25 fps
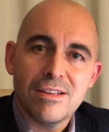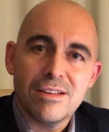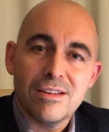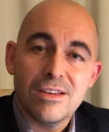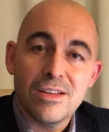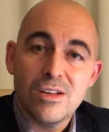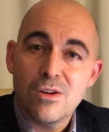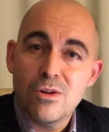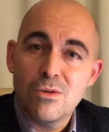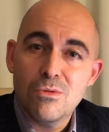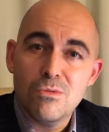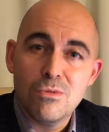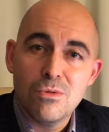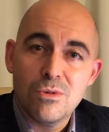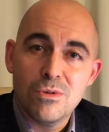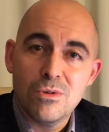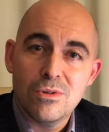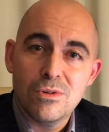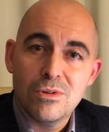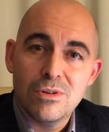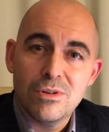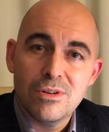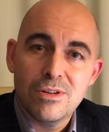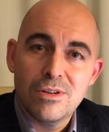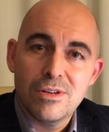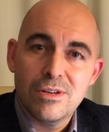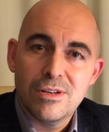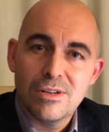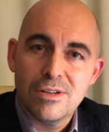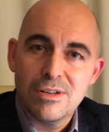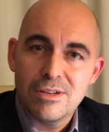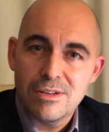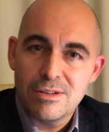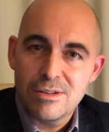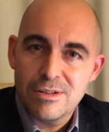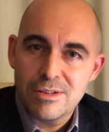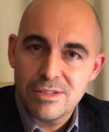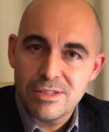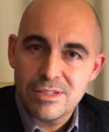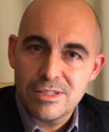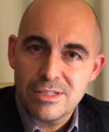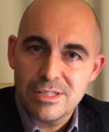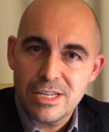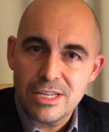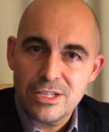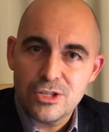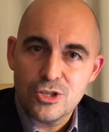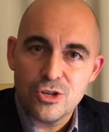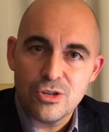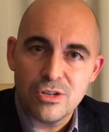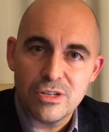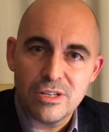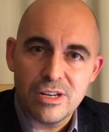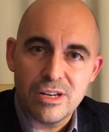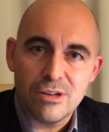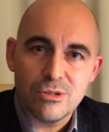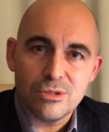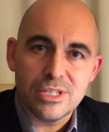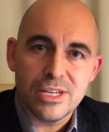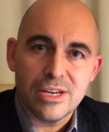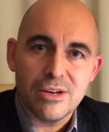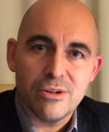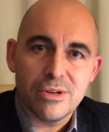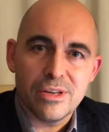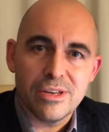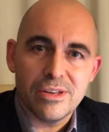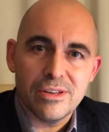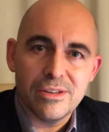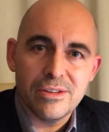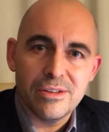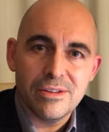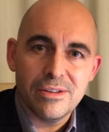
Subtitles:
No? Stay tuned and I'll tell you.